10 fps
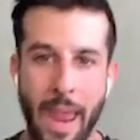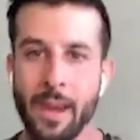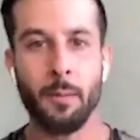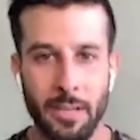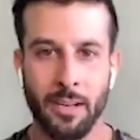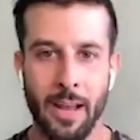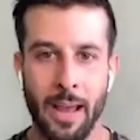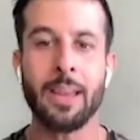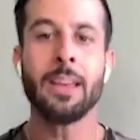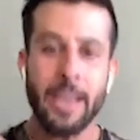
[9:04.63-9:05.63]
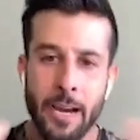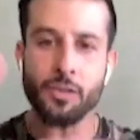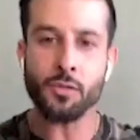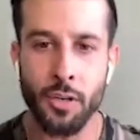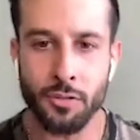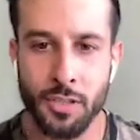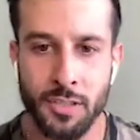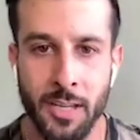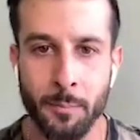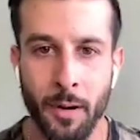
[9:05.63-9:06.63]
I'm in today, here's when you'll
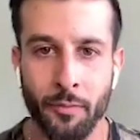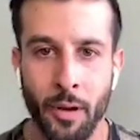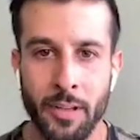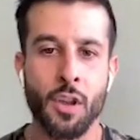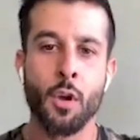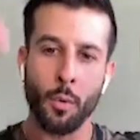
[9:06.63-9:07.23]
succeed, my friends.